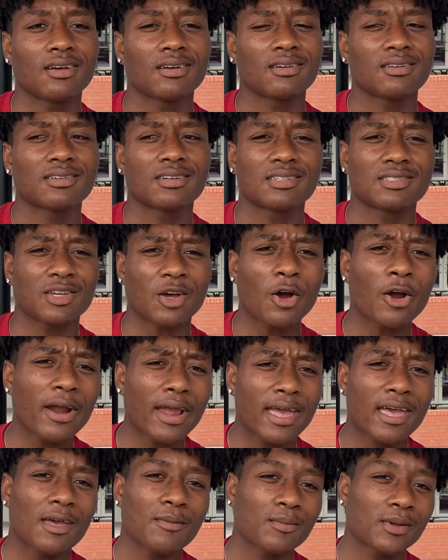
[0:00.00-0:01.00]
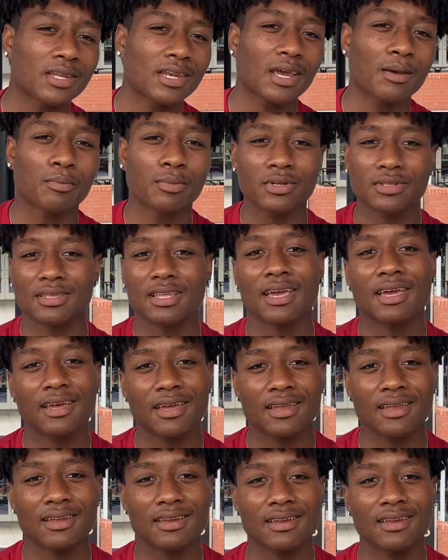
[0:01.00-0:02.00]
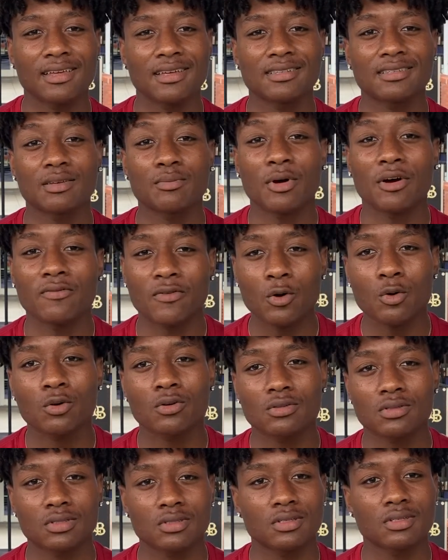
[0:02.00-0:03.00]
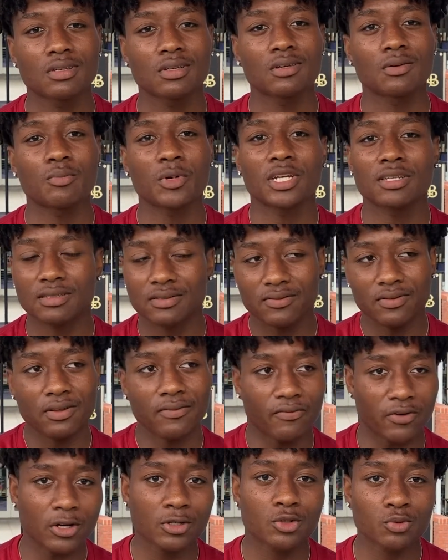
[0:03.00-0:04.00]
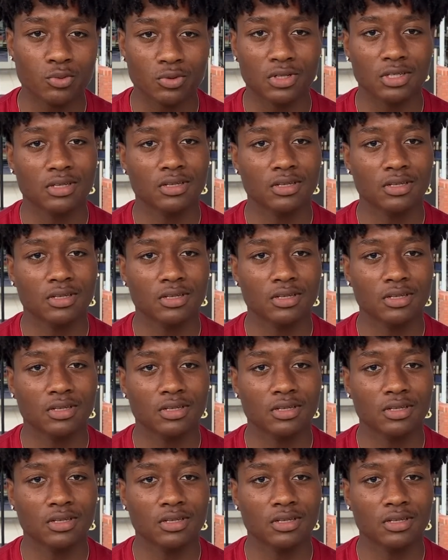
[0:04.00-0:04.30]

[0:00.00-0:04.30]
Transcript: guitar amp and I put that into my vocals, but it's virtual.